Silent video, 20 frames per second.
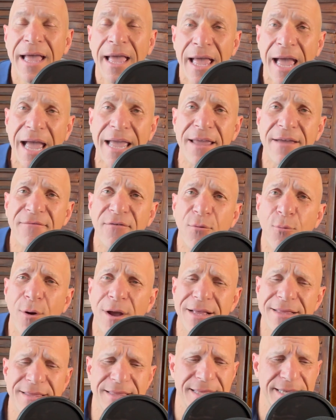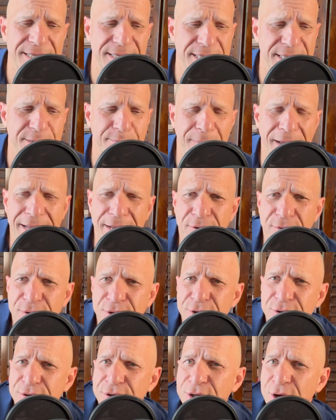Hi everyone, this is Michael
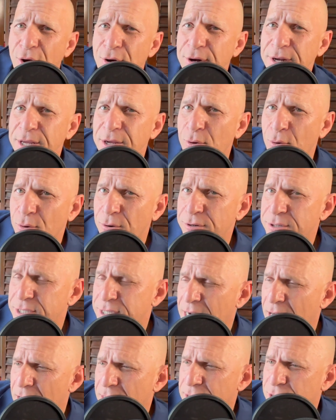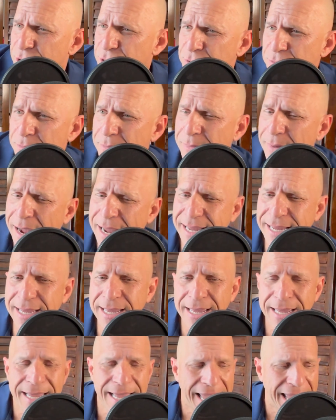Uriarty or Dr. Mike,
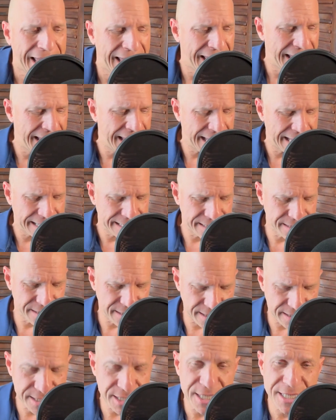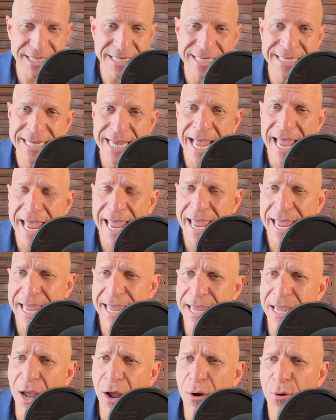and
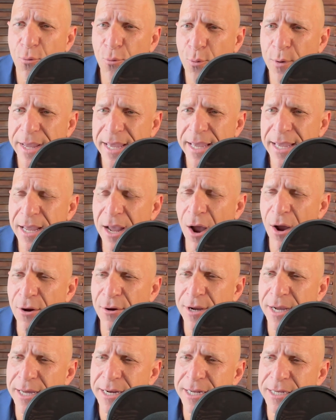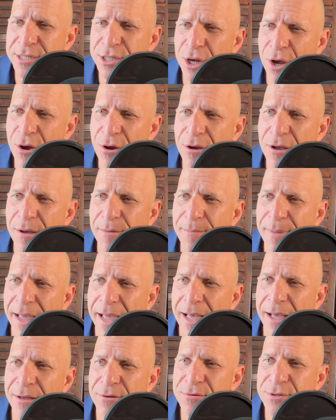today we are going to talk
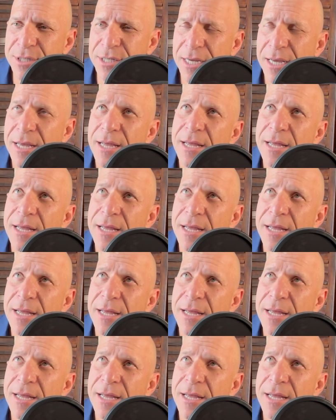about